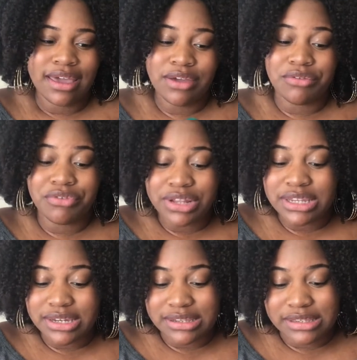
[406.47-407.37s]
It
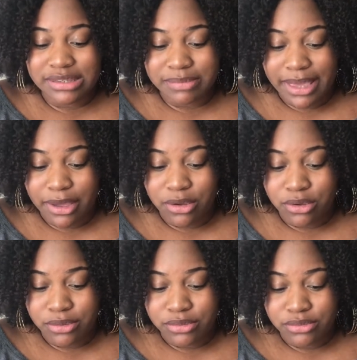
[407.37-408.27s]
really does
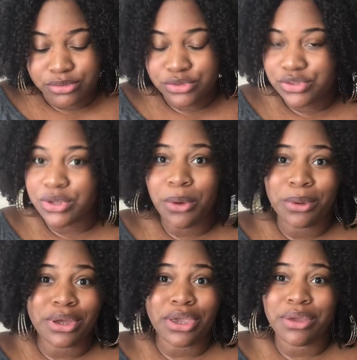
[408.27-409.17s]
smell so
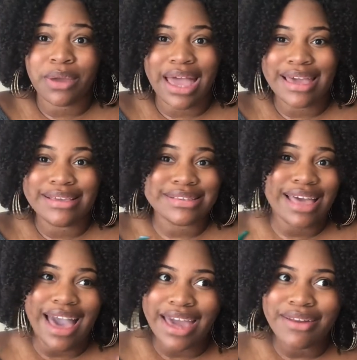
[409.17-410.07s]
good, you guys.
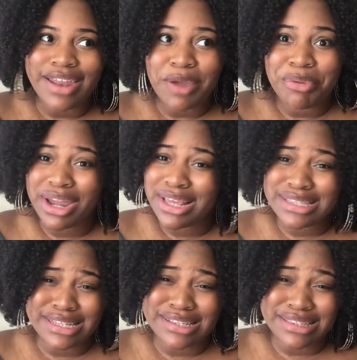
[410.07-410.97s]
I don't like
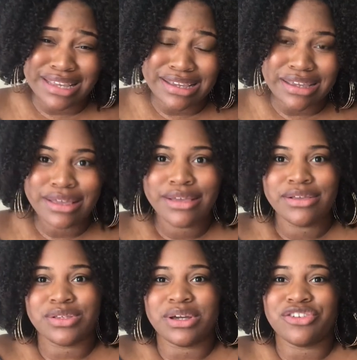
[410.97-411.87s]
products that stink,
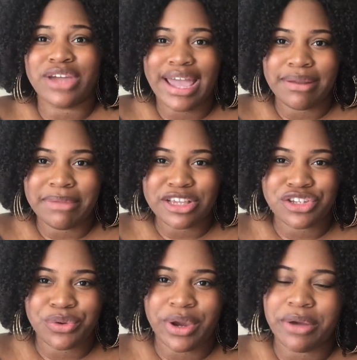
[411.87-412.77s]
so I try to make
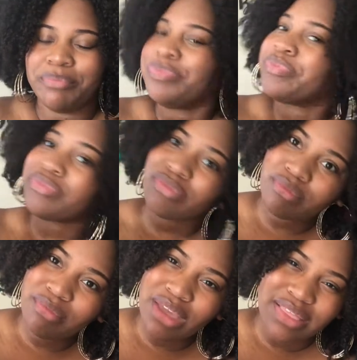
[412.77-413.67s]
sure
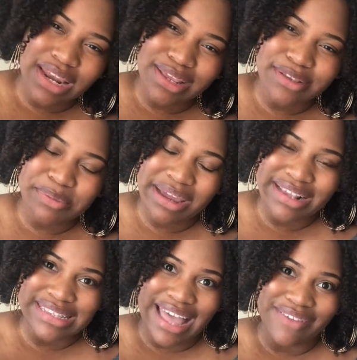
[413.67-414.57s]
that I use
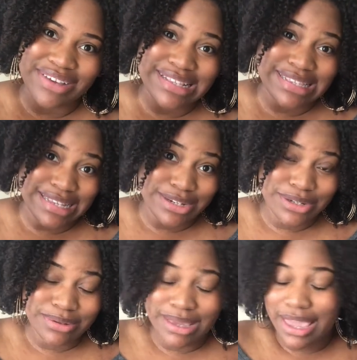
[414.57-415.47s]
products that have a good scent
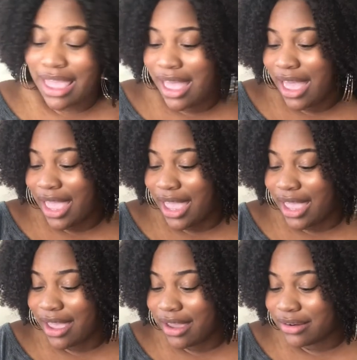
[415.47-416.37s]
to it.
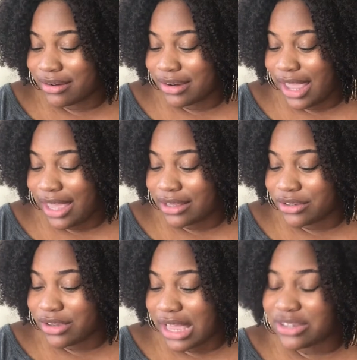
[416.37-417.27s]
And yeah,
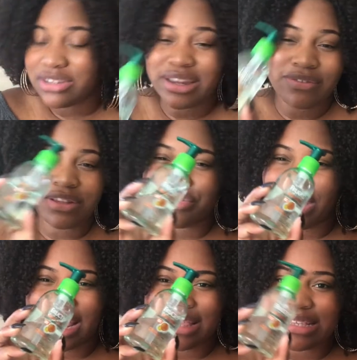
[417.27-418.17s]
you guys should definitely
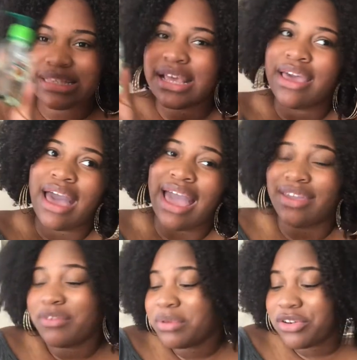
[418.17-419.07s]
try this. I
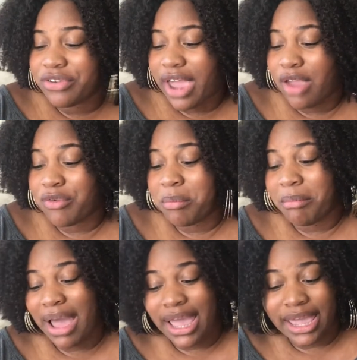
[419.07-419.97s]
even want to try it for
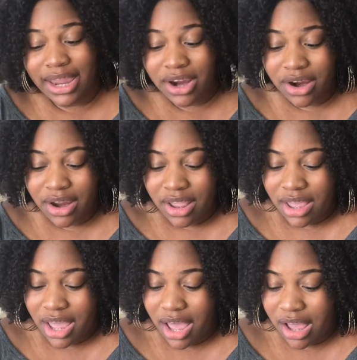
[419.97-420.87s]
my hair,
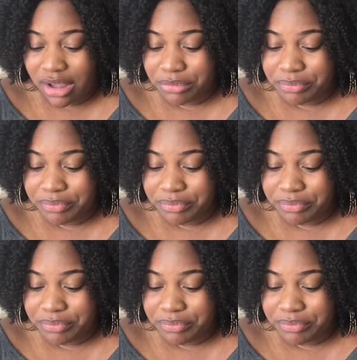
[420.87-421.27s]
um,